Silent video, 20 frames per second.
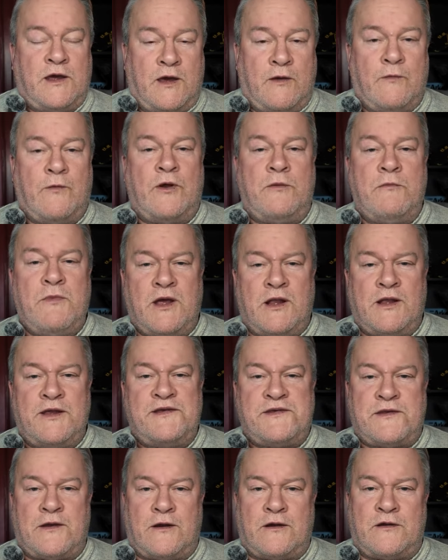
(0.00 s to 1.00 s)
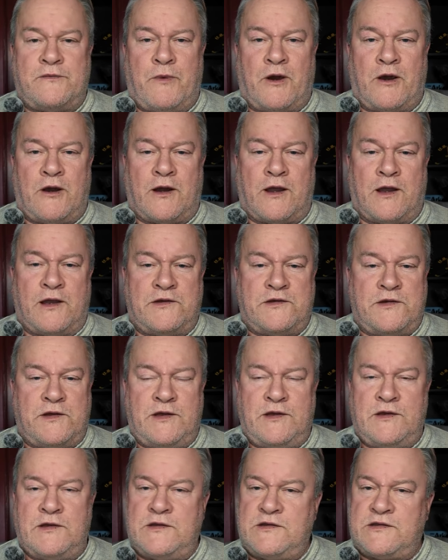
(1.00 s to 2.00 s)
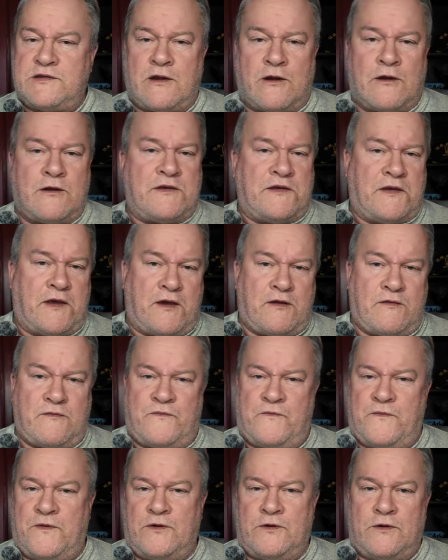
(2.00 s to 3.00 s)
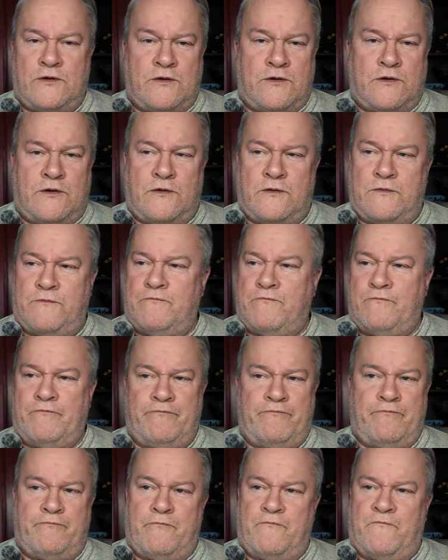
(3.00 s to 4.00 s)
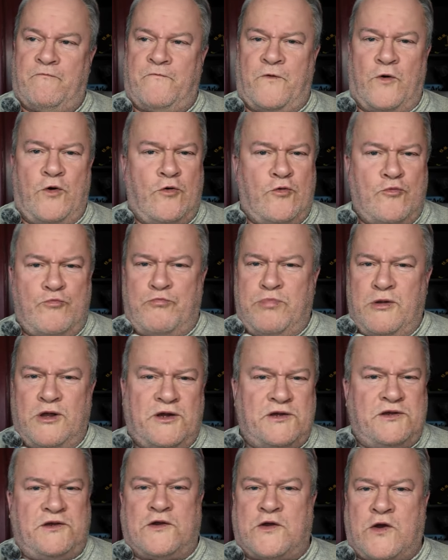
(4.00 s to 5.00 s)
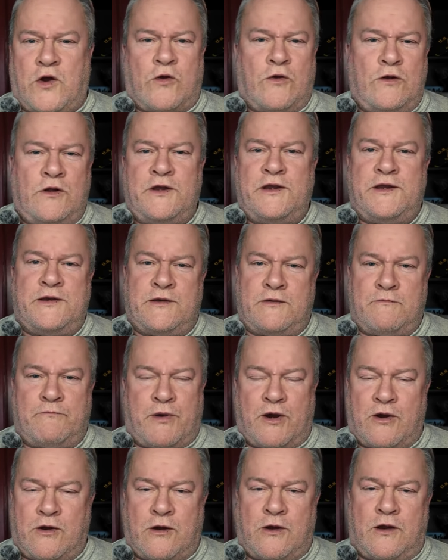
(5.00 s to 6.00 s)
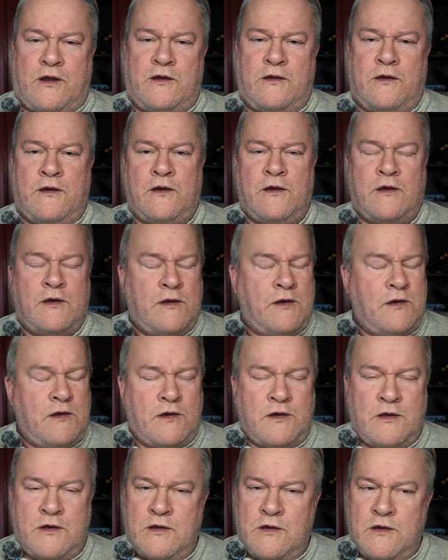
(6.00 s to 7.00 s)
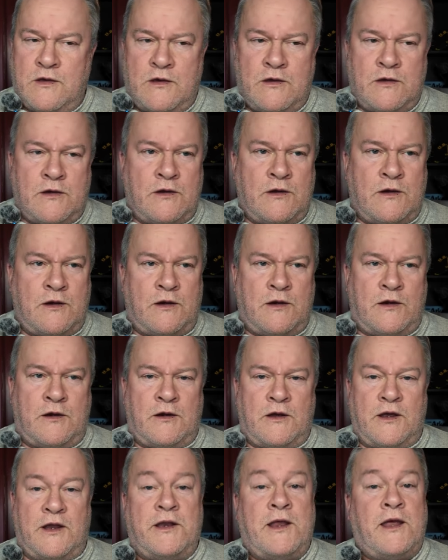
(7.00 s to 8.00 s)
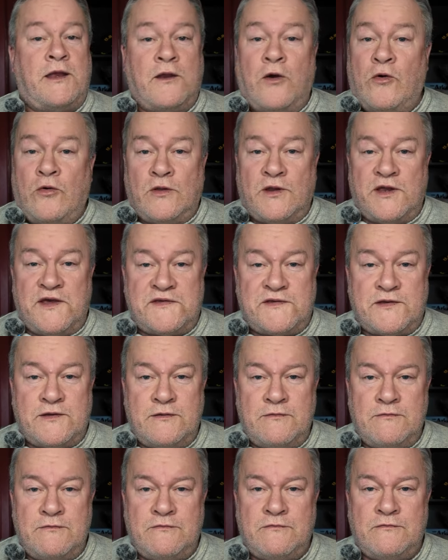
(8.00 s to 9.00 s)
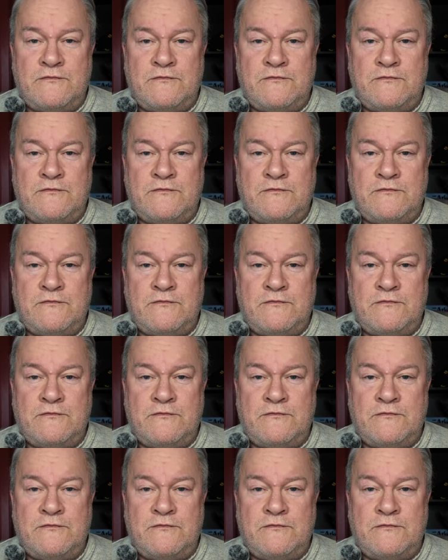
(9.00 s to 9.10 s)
And when Millie starts barking, she just starts out full full blood curling bark. Oh, and they don't listen.